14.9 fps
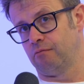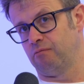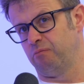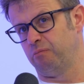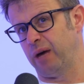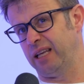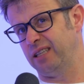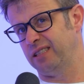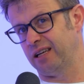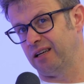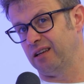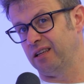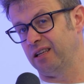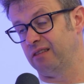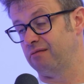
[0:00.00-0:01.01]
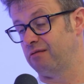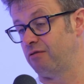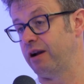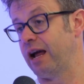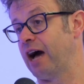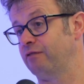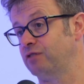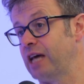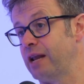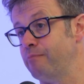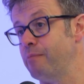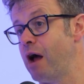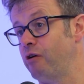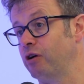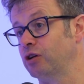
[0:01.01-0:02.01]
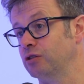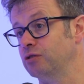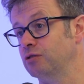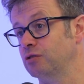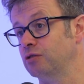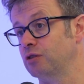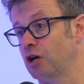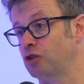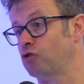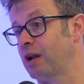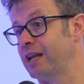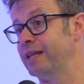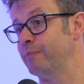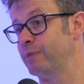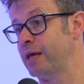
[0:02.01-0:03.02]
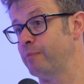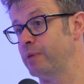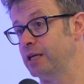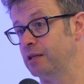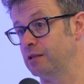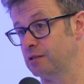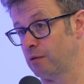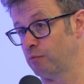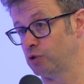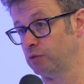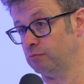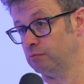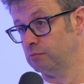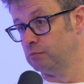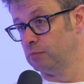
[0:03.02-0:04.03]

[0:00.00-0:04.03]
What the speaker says: basically, 3 out of 10 Americans are trying to limit their meat consumption.